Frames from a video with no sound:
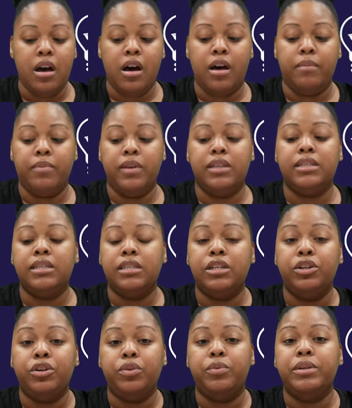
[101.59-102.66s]
Um, this is
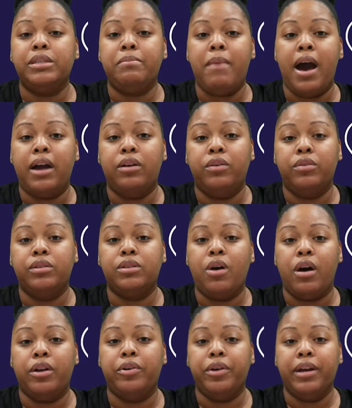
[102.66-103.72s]
the newest model. It's
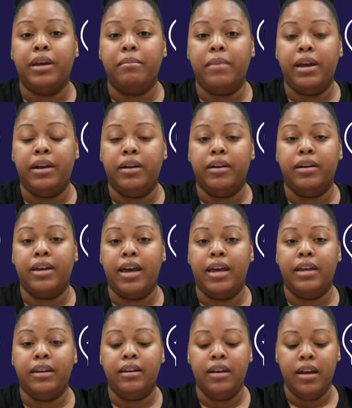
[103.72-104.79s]
called a Cricut Maker
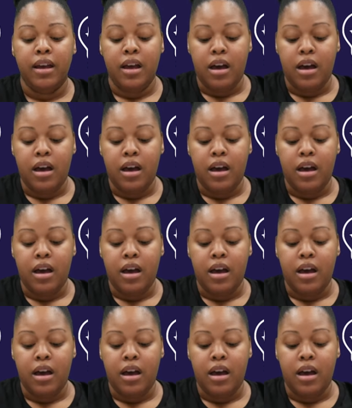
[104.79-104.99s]
again.